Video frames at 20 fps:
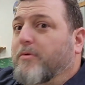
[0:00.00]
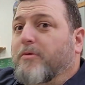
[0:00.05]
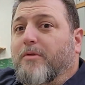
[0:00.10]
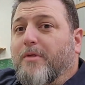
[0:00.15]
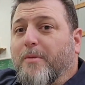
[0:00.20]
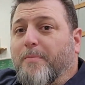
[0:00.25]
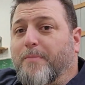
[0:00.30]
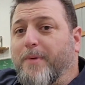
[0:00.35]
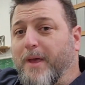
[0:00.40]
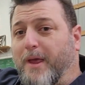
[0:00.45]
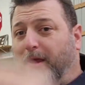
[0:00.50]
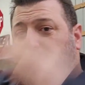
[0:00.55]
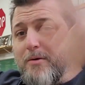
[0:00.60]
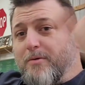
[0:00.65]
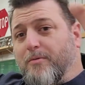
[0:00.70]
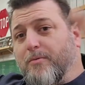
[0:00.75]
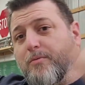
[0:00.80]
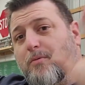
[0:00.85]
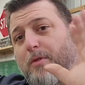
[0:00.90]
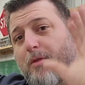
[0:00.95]
the paint
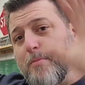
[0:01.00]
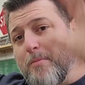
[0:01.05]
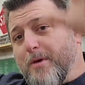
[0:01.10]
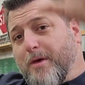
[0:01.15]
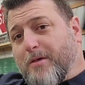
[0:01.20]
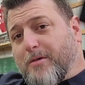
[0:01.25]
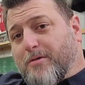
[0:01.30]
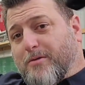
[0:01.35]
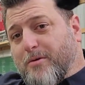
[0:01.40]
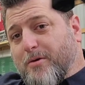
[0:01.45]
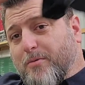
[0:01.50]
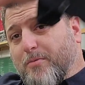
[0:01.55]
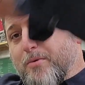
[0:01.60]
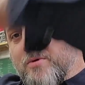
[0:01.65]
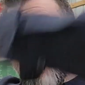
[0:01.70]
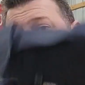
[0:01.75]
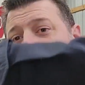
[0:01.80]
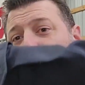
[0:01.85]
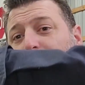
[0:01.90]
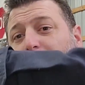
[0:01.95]
with a mist
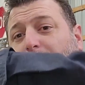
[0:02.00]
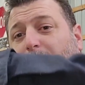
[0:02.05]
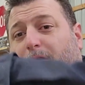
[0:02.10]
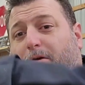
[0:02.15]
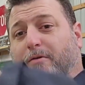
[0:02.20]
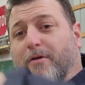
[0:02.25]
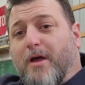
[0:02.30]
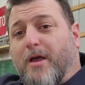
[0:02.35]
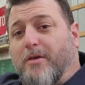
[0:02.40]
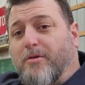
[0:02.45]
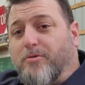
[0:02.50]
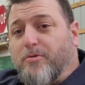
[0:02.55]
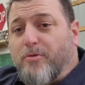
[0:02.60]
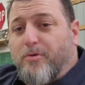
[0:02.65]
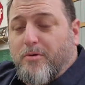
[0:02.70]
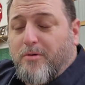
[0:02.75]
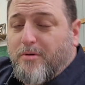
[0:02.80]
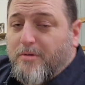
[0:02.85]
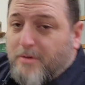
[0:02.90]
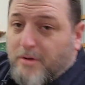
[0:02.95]
will land on that garage
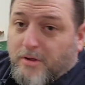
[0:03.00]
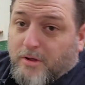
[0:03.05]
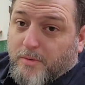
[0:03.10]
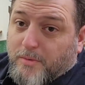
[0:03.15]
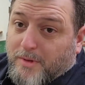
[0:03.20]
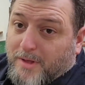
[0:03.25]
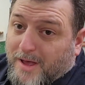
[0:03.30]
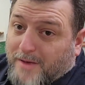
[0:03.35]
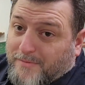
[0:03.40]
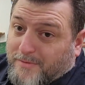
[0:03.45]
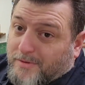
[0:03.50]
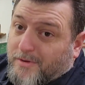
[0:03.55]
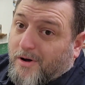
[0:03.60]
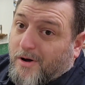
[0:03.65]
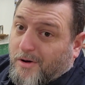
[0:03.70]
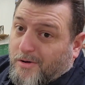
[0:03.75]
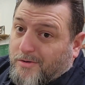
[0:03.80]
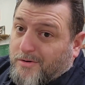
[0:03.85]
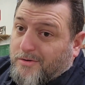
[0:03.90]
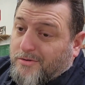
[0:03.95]
door. You will have an
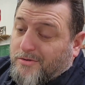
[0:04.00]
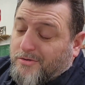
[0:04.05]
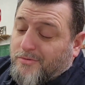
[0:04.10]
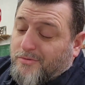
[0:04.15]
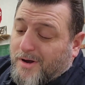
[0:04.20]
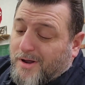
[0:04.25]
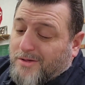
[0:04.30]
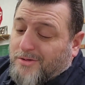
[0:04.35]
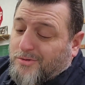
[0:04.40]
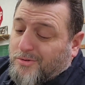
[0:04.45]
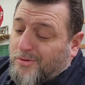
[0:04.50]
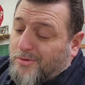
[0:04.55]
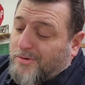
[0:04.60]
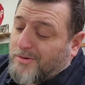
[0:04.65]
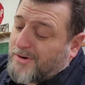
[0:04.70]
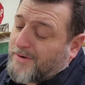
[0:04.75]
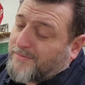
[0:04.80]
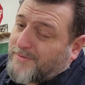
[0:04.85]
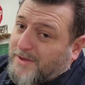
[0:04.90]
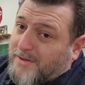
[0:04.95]
orange garage
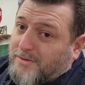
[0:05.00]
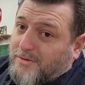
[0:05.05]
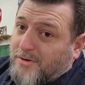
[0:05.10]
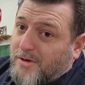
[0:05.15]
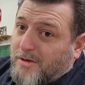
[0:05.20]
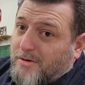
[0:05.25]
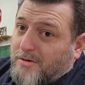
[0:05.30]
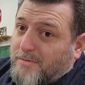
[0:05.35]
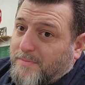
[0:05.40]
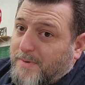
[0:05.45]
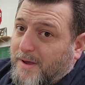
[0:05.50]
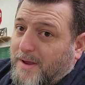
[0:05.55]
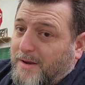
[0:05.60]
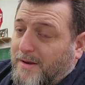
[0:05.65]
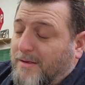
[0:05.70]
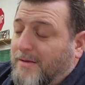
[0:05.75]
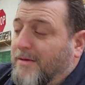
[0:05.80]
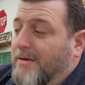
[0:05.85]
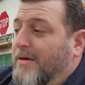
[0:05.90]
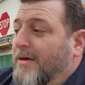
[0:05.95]
door if that's the color you're painting.